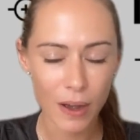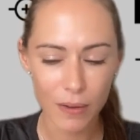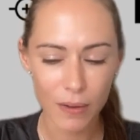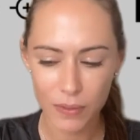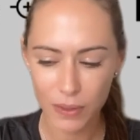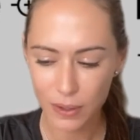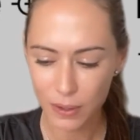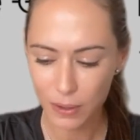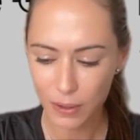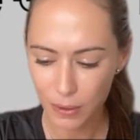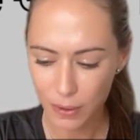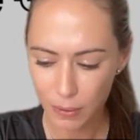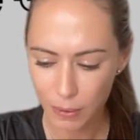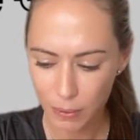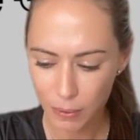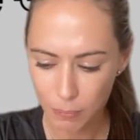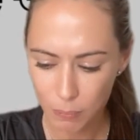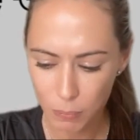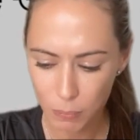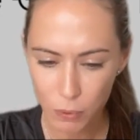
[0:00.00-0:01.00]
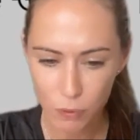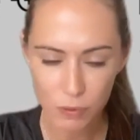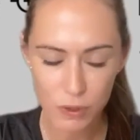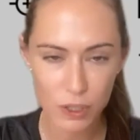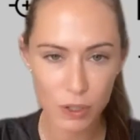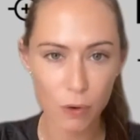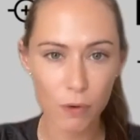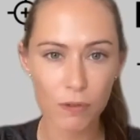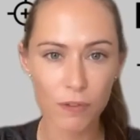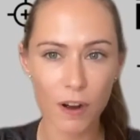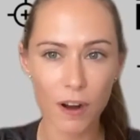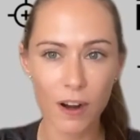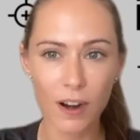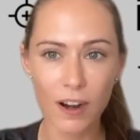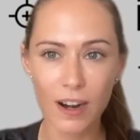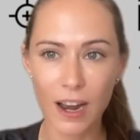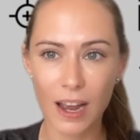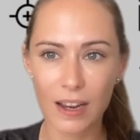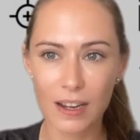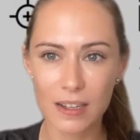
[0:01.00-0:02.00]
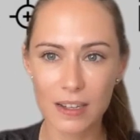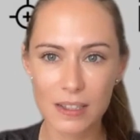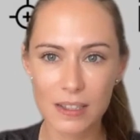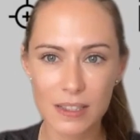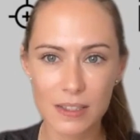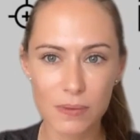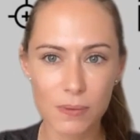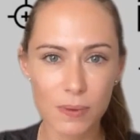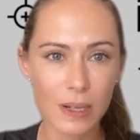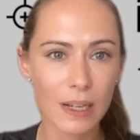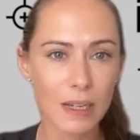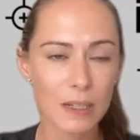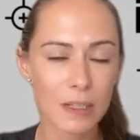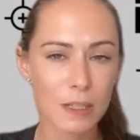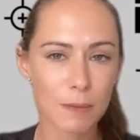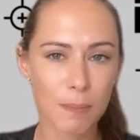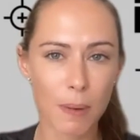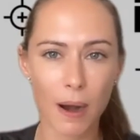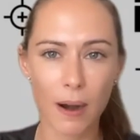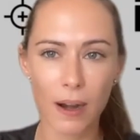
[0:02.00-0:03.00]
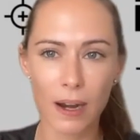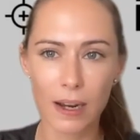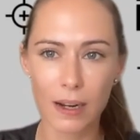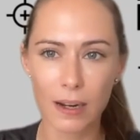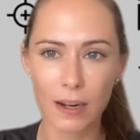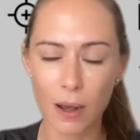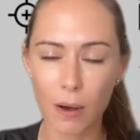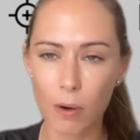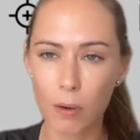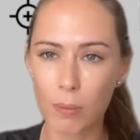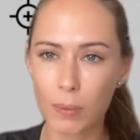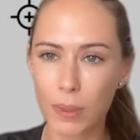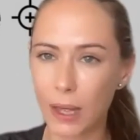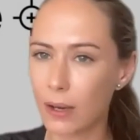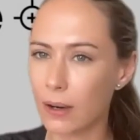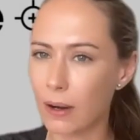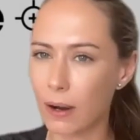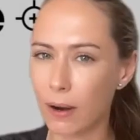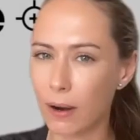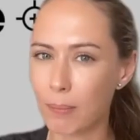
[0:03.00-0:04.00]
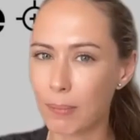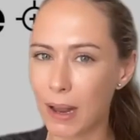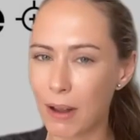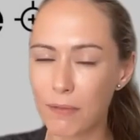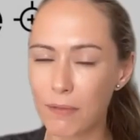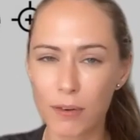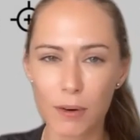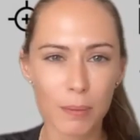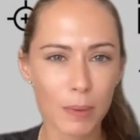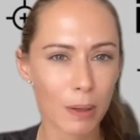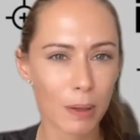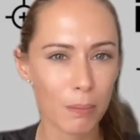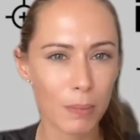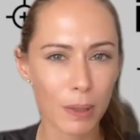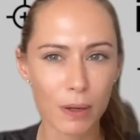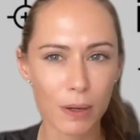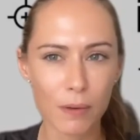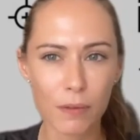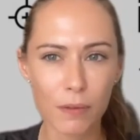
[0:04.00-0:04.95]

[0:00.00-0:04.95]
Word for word: of the moves so far, and it's really inspiring. And I hope that our platform can be